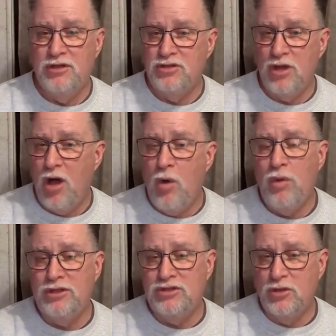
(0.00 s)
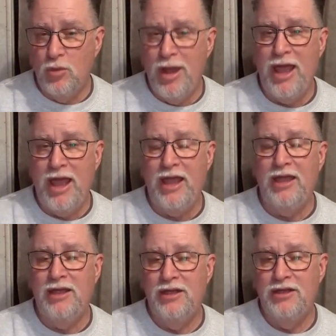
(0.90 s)
There's always a
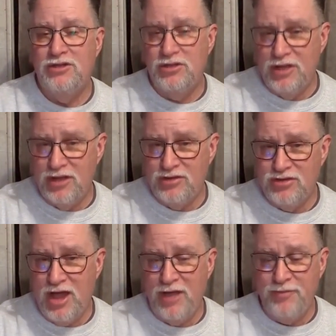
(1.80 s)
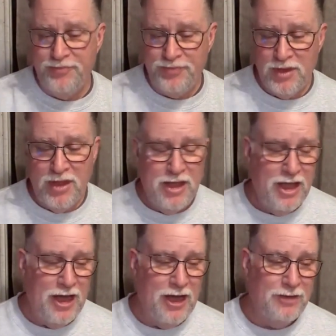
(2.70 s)
way to the other side.
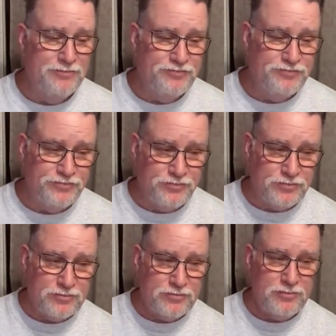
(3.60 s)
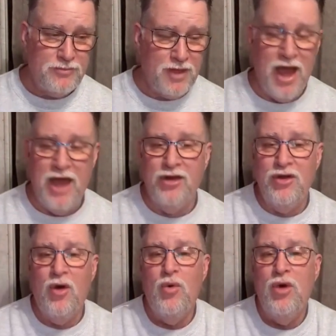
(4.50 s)
Um, I don't
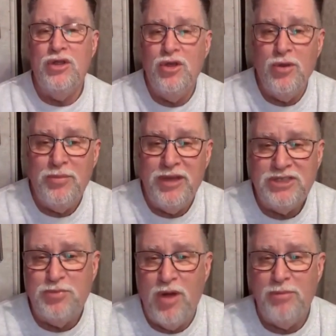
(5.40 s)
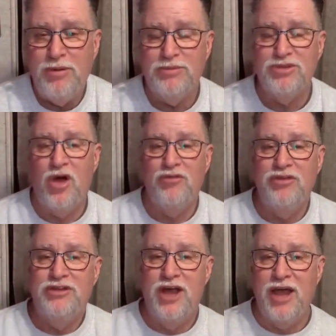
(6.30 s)
know what your best problem
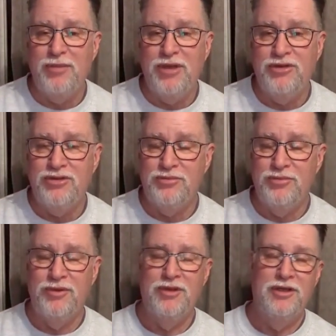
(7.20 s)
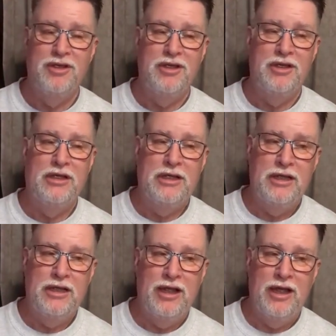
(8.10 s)
solving time is.
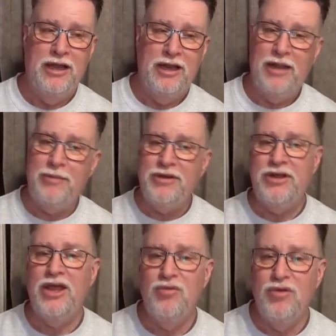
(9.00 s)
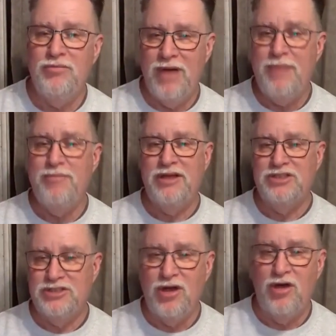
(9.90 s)
Let me tell you what my best
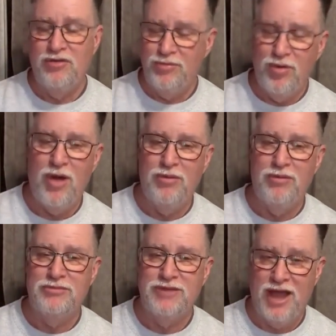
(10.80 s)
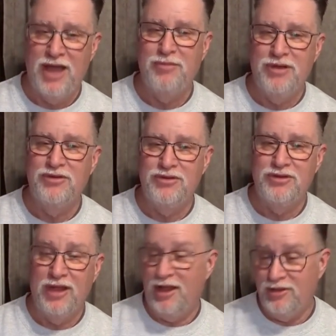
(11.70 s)
solving problem time is.
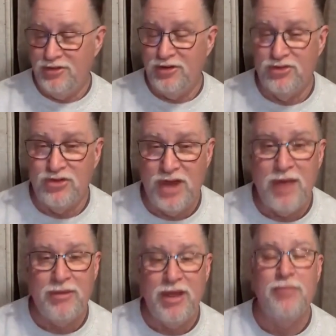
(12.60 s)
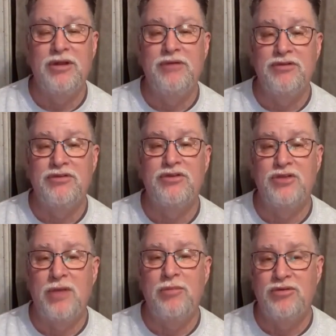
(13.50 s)
And Sister Tammy, I believe, is the
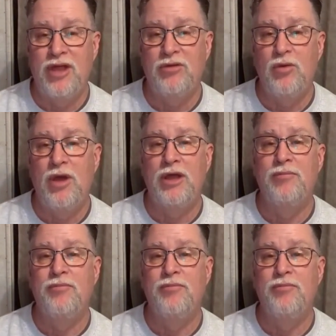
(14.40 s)
same exact way.